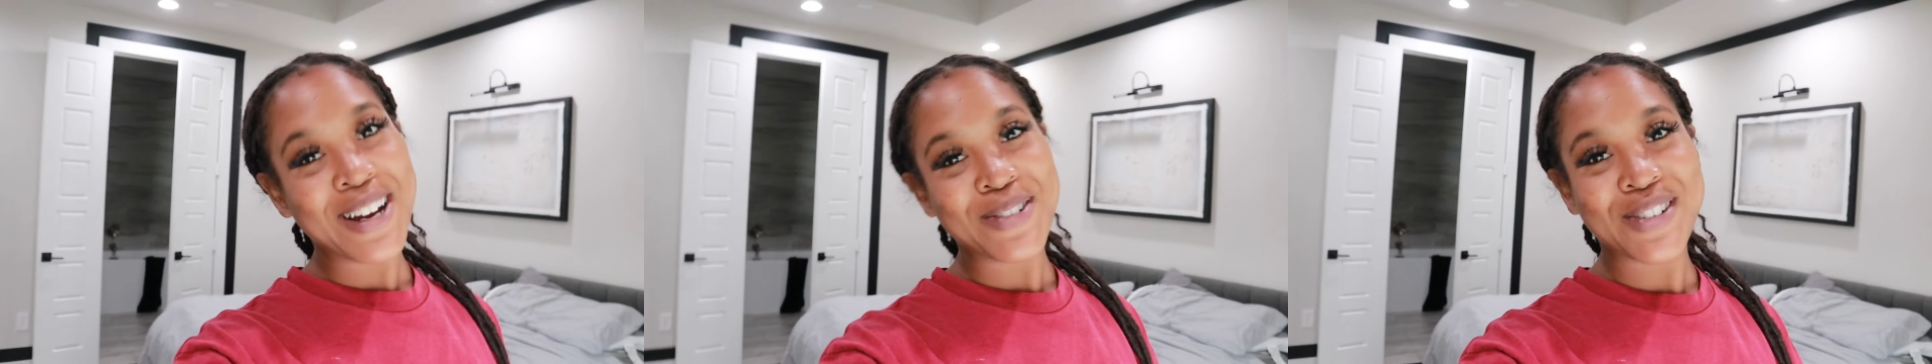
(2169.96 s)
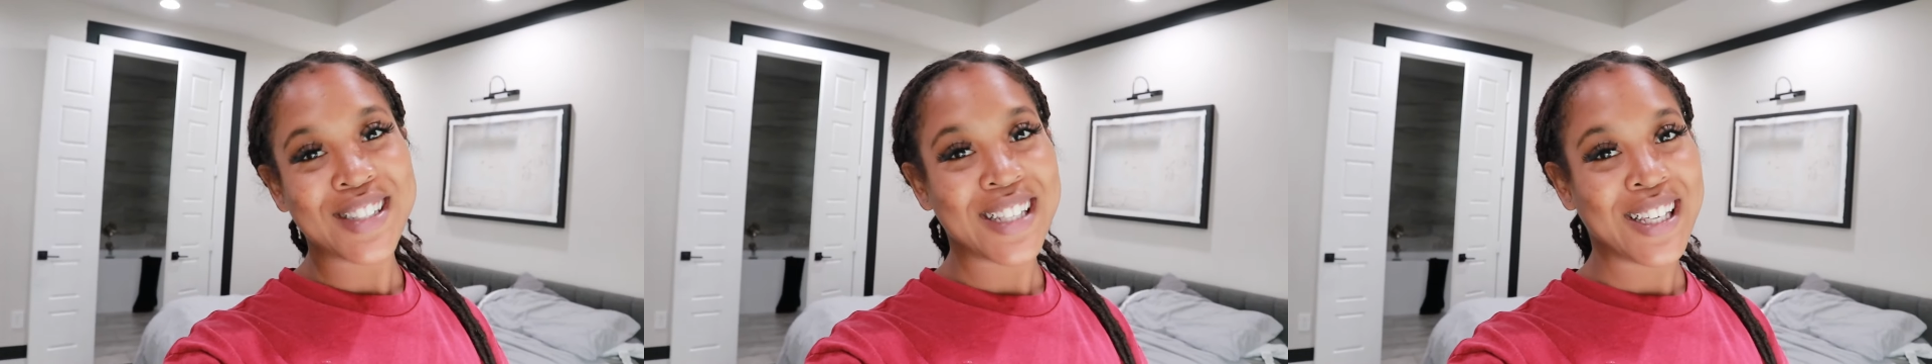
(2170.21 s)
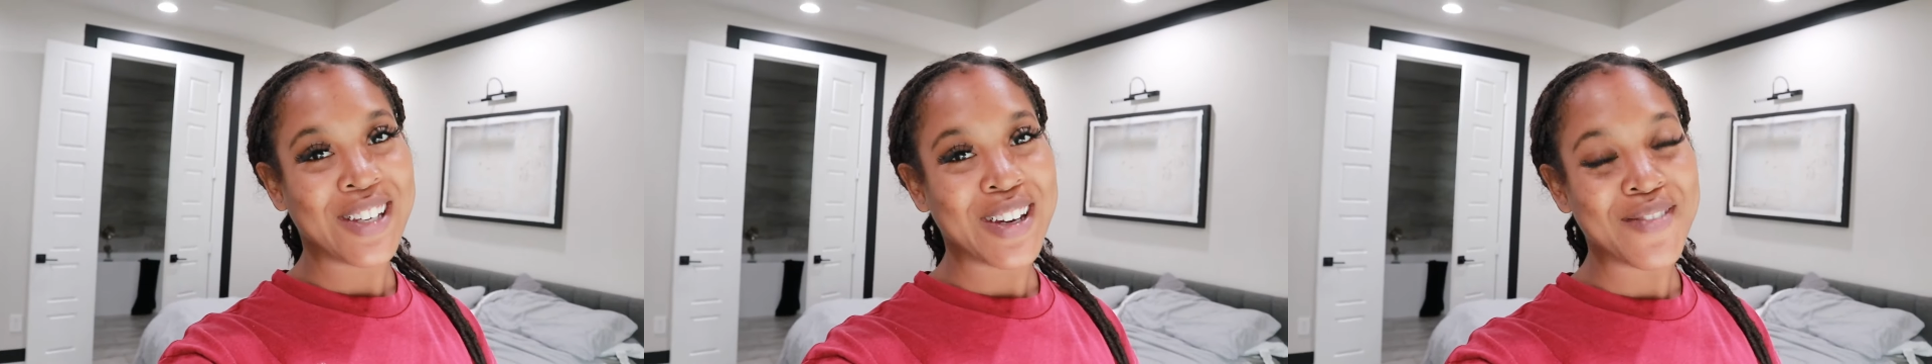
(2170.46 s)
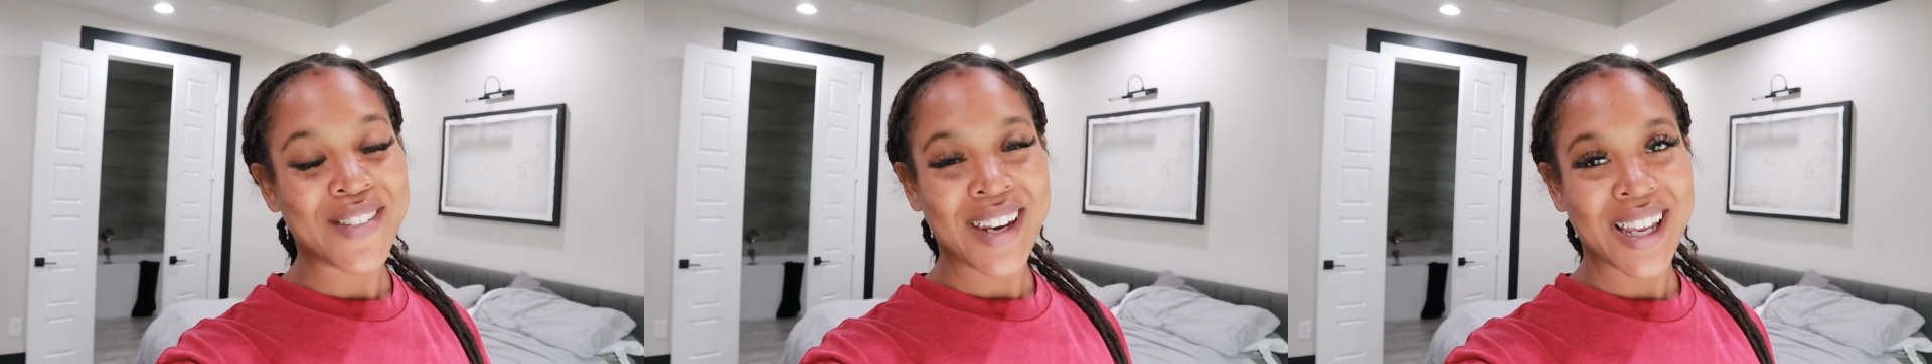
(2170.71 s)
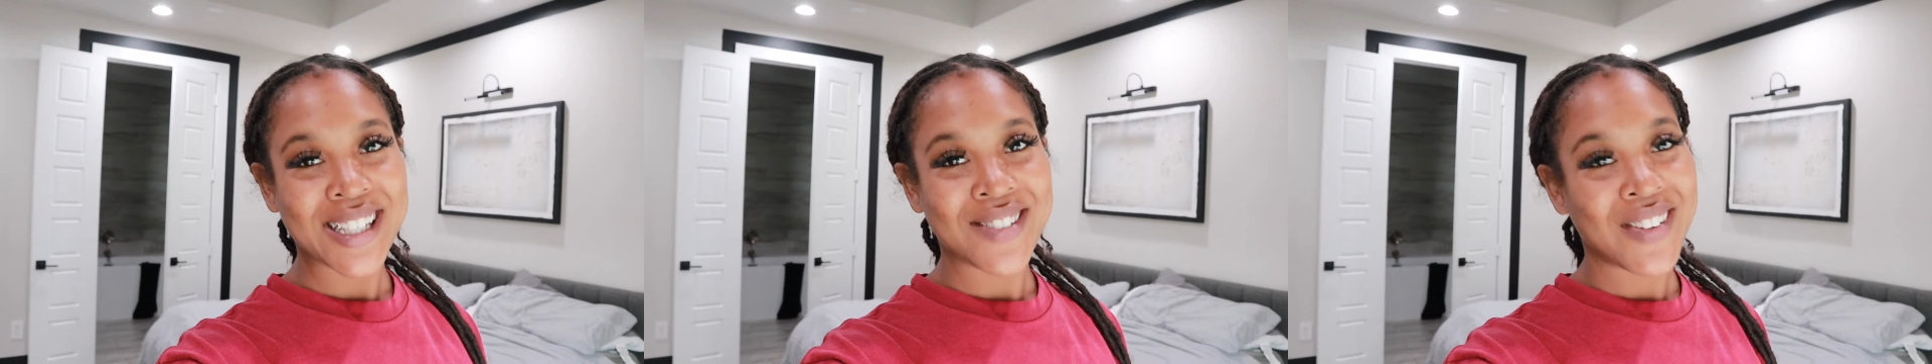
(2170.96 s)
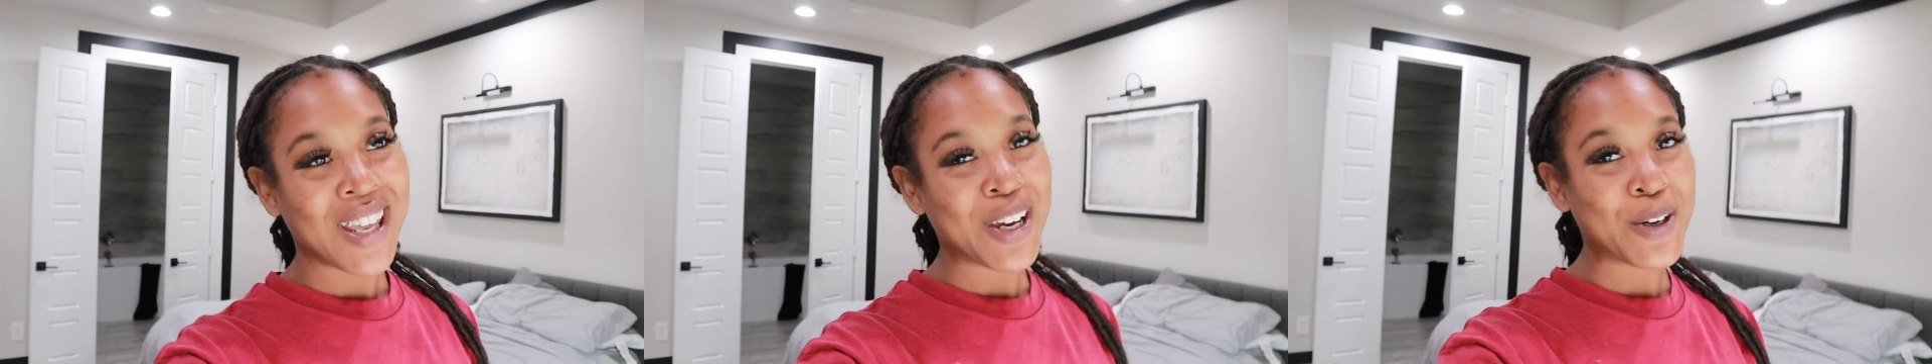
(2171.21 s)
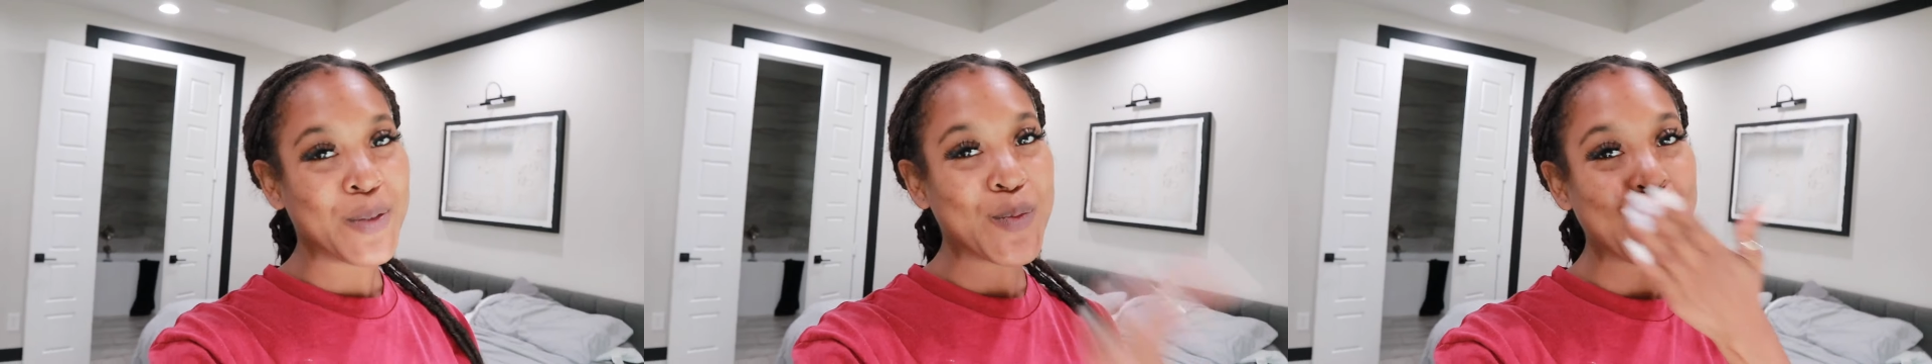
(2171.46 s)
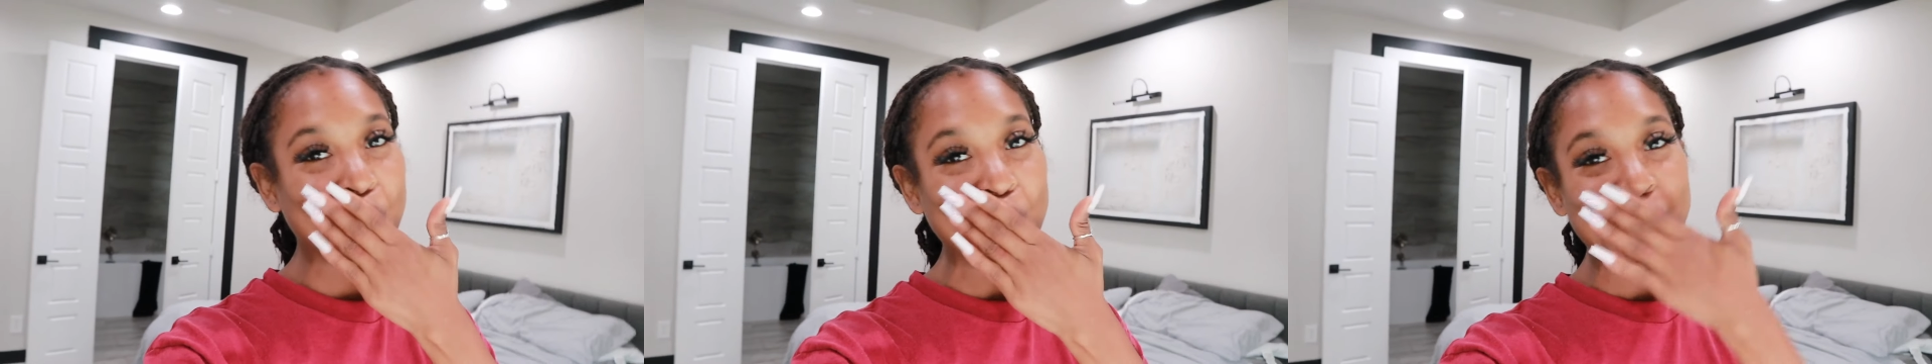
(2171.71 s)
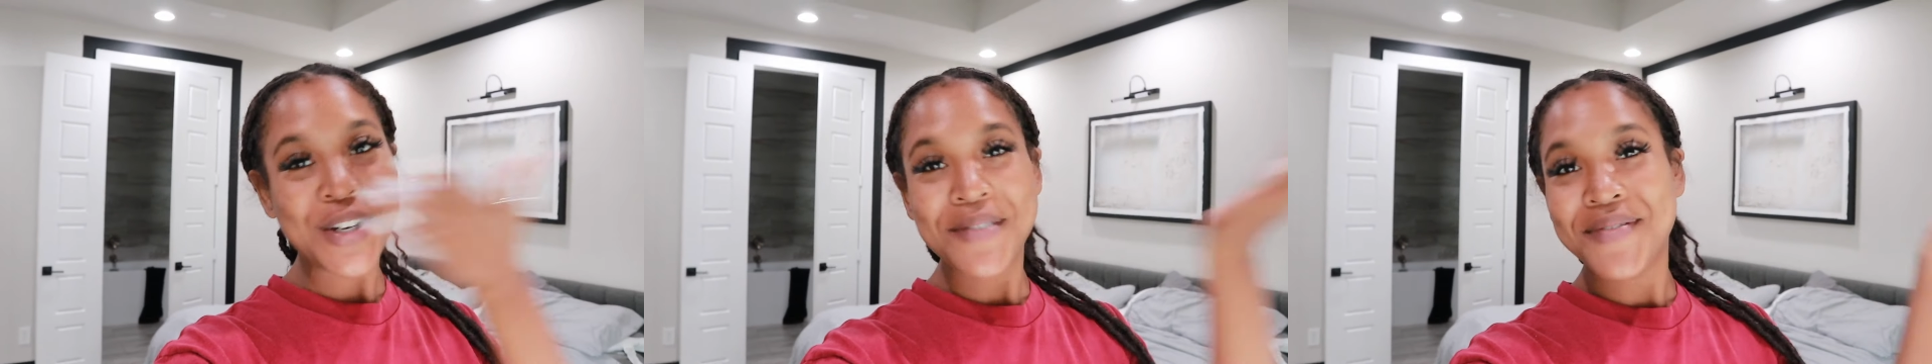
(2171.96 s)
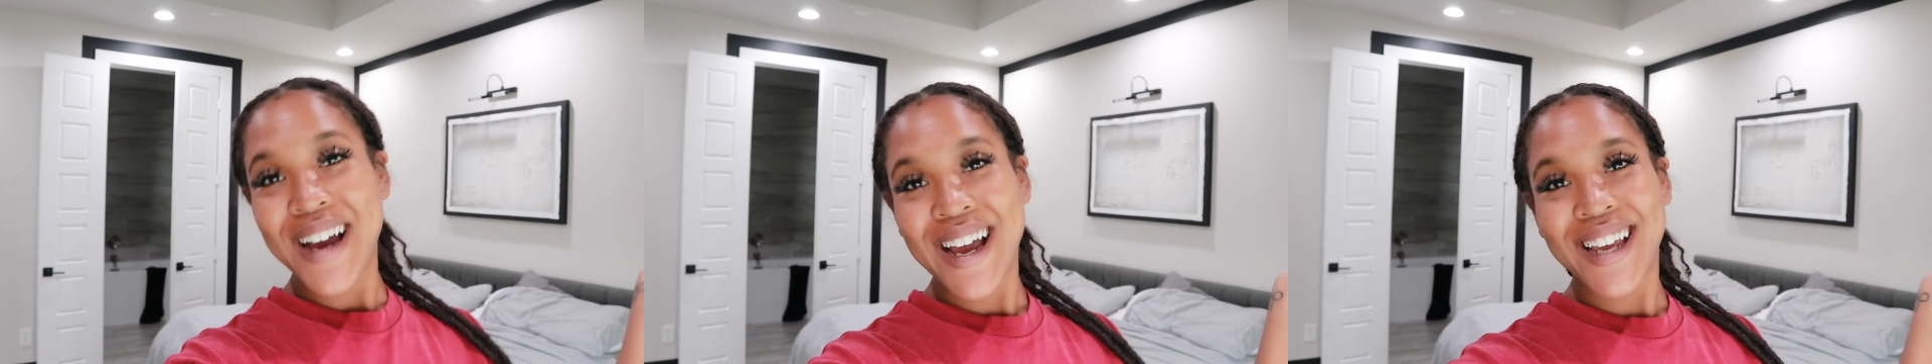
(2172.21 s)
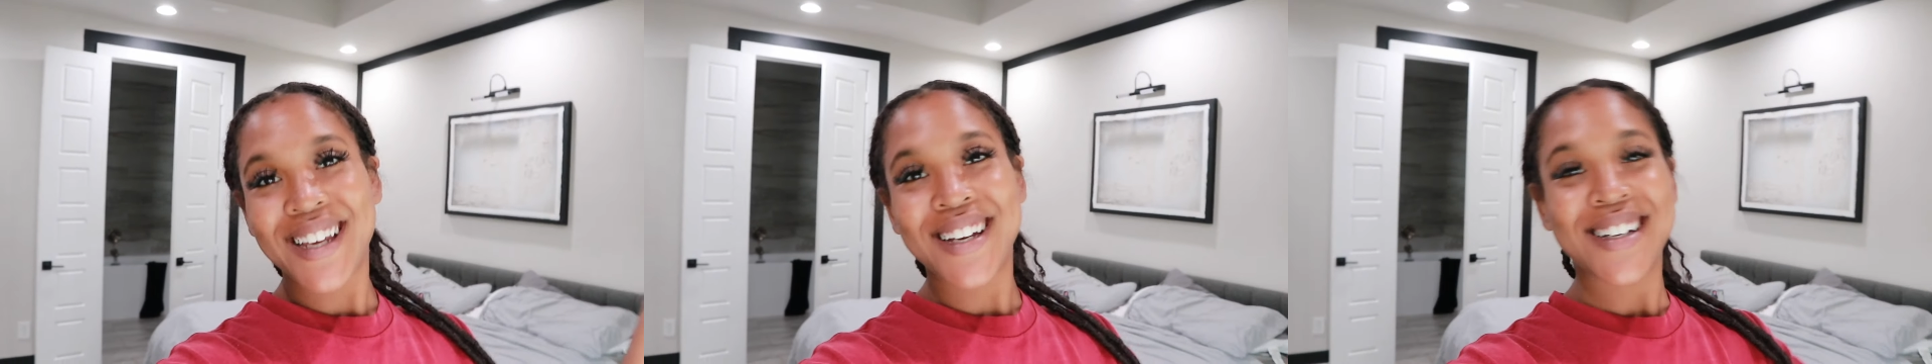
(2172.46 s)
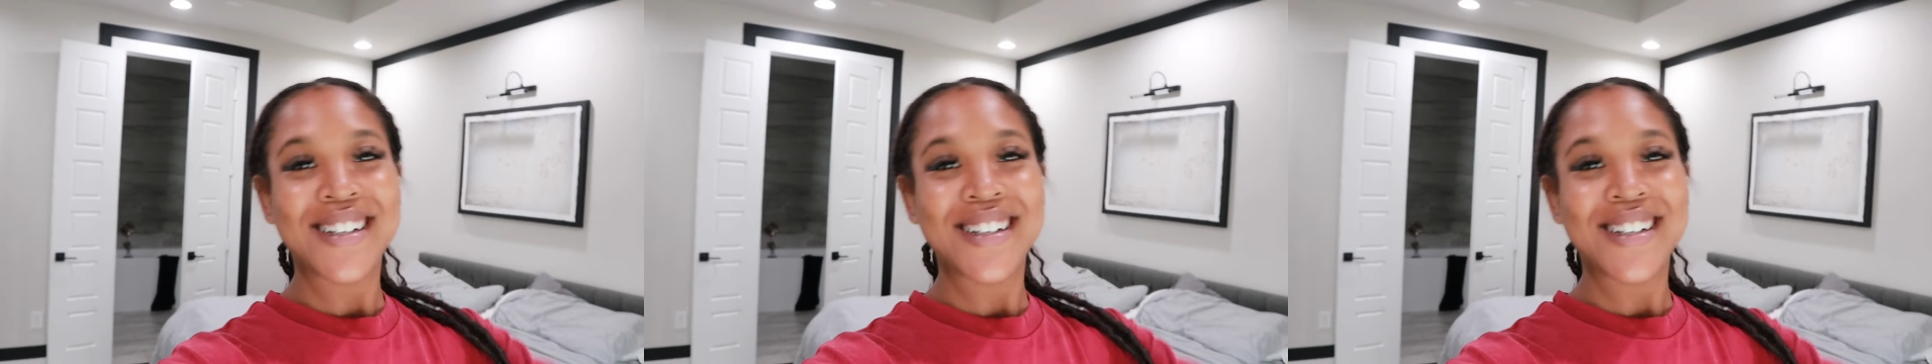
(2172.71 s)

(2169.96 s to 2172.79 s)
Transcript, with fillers: will see you in my next video. Bye.